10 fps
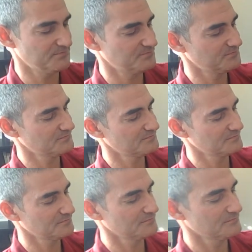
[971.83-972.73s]

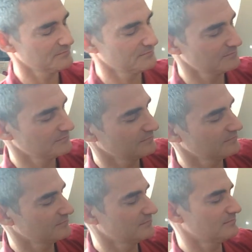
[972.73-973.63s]

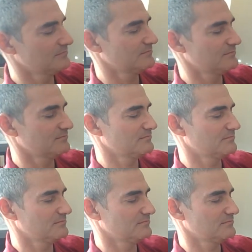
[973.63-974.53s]

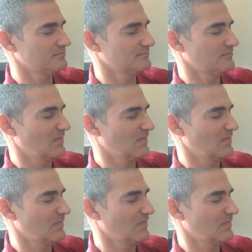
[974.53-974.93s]
Nothing is said.